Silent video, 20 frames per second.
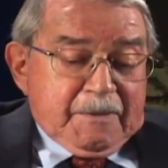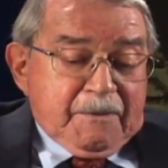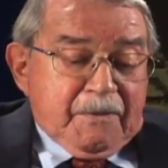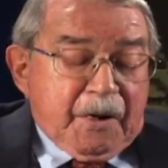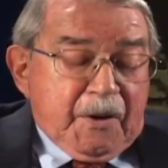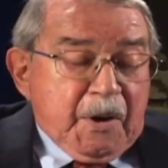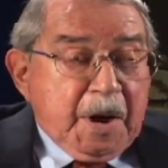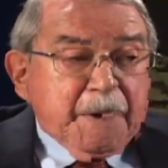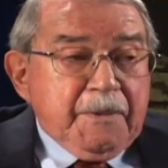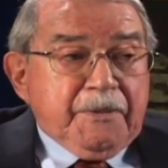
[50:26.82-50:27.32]

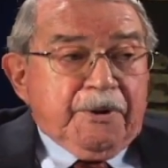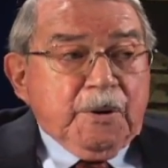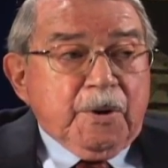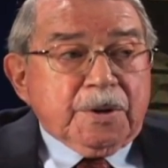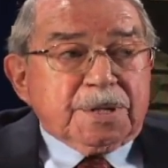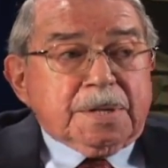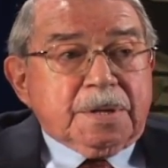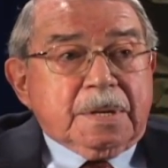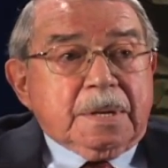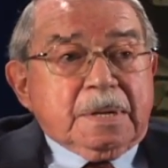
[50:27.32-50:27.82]
very
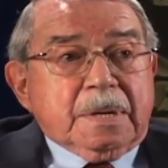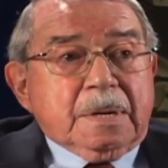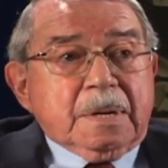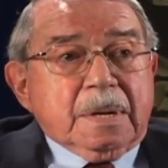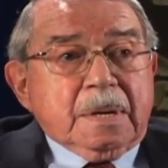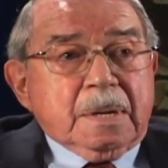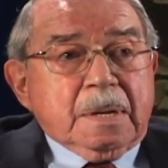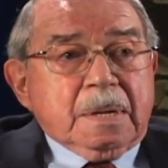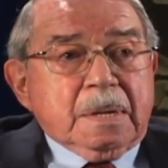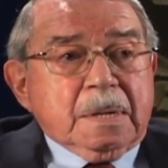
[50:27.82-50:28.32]
first
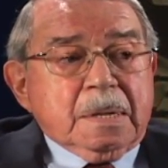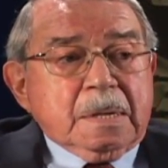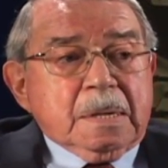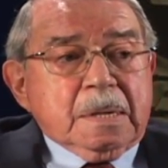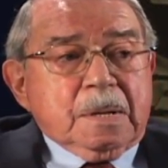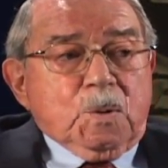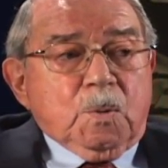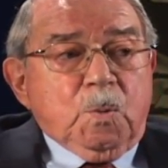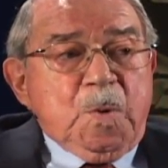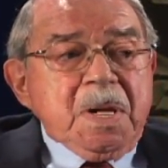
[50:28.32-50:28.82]

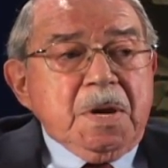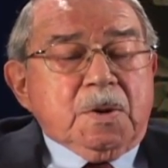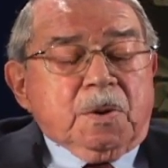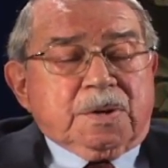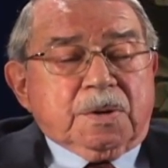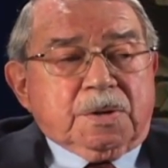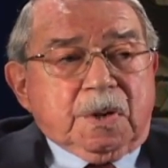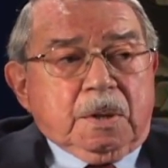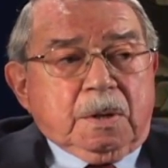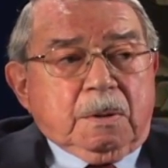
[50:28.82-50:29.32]
week
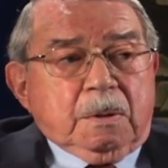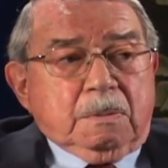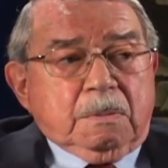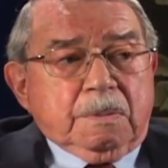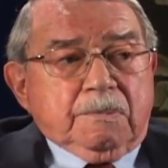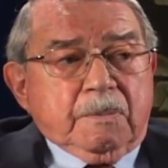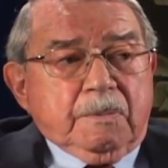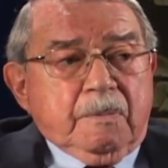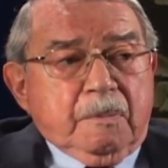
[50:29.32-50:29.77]
or so,